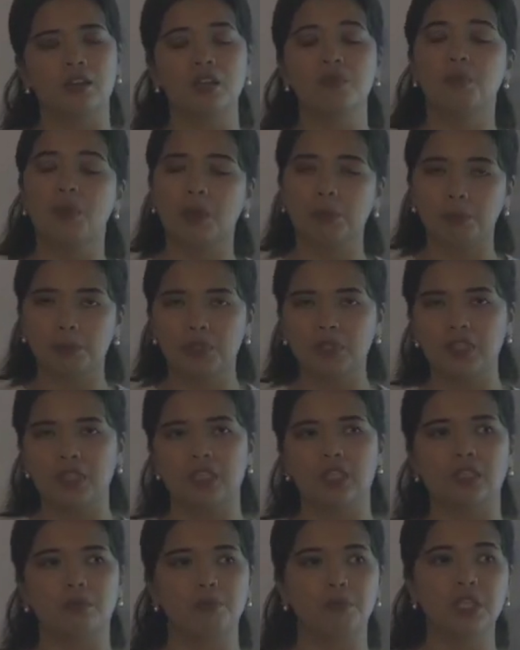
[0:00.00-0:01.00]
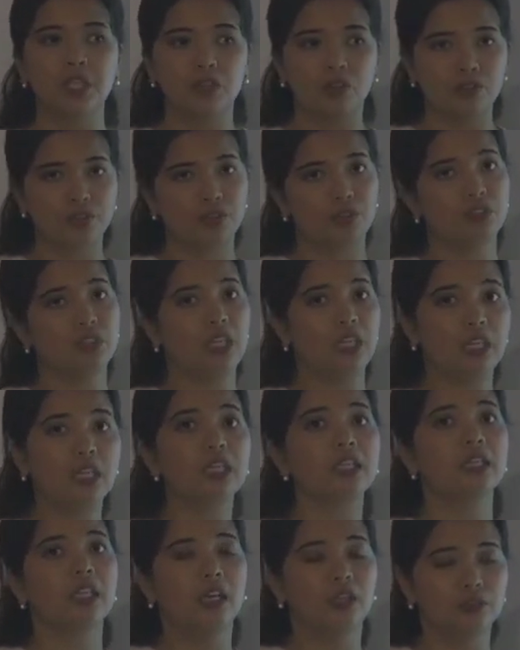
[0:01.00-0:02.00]
remember it because you're
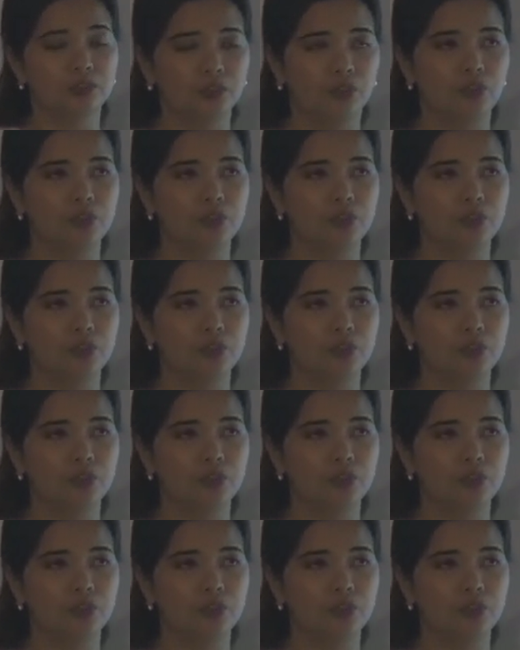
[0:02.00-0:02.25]
taking down